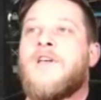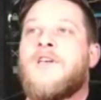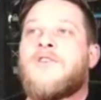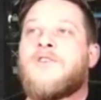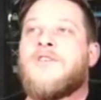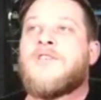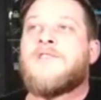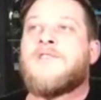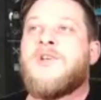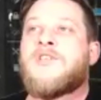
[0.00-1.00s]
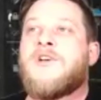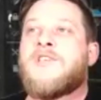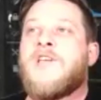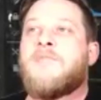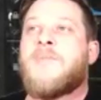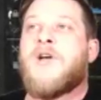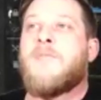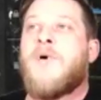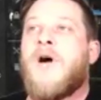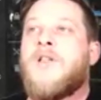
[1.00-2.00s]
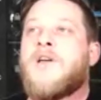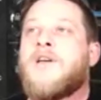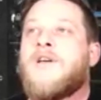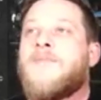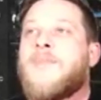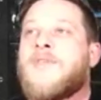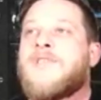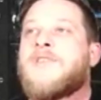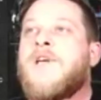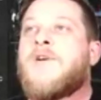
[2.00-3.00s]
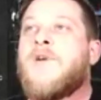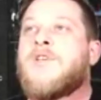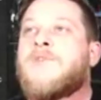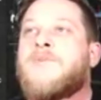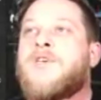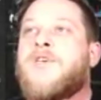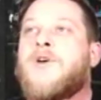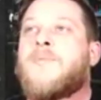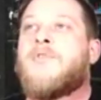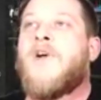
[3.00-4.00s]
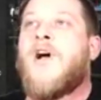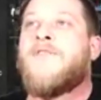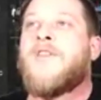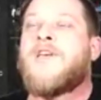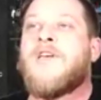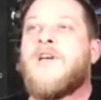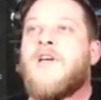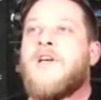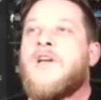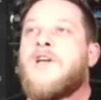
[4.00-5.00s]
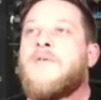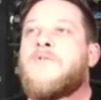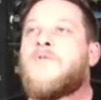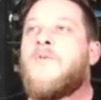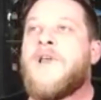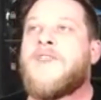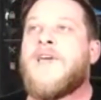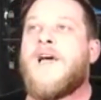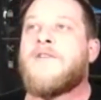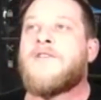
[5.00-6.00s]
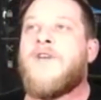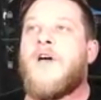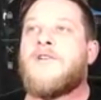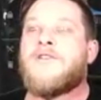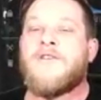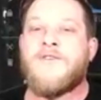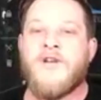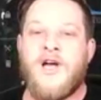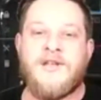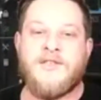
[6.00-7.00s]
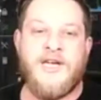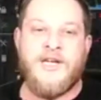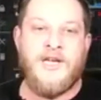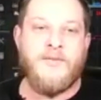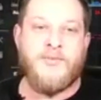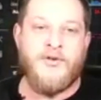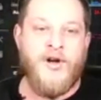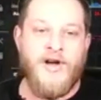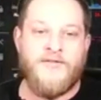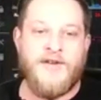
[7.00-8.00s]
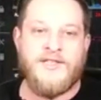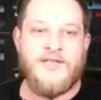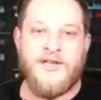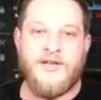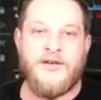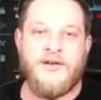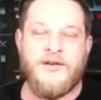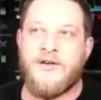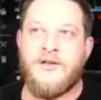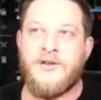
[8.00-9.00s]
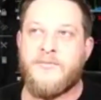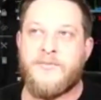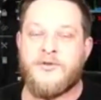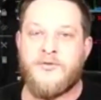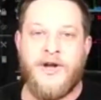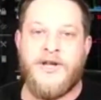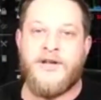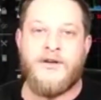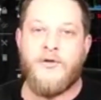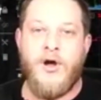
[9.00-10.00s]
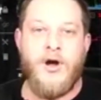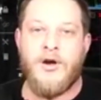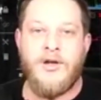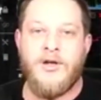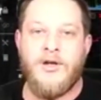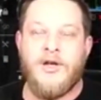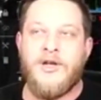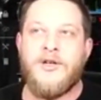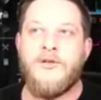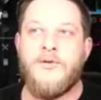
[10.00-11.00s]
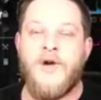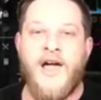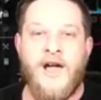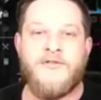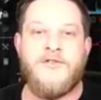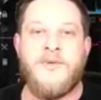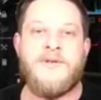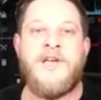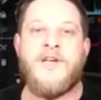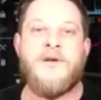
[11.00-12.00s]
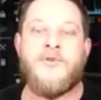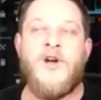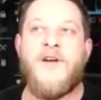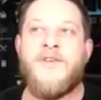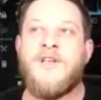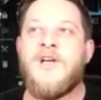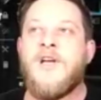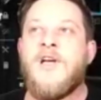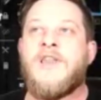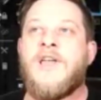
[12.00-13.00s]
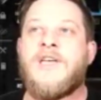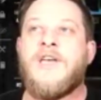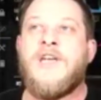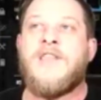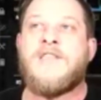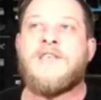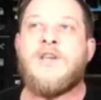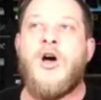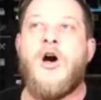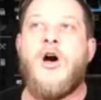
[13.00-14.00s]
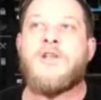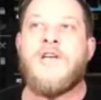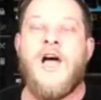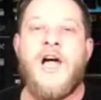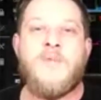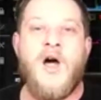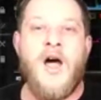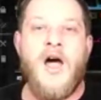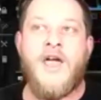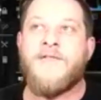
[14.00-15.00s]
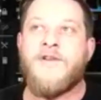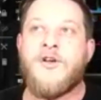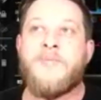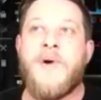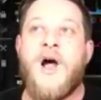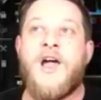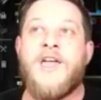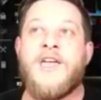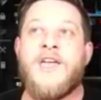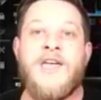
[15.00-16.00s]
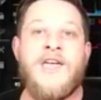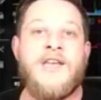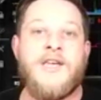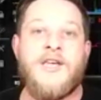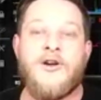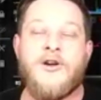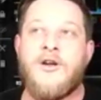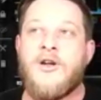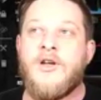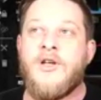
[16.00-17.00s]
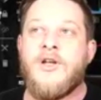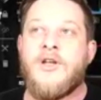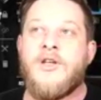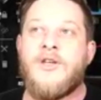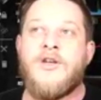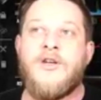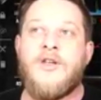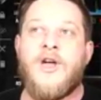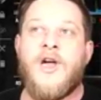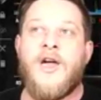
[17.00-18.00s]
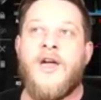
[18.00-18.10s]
So this is when it starts getting parabolic. This is like when it's pure profit, like $20,000. If you're not taking profits here, you're trading wrong. You have to be taking profit. Like, this is all-time high. If you're buying in here, you're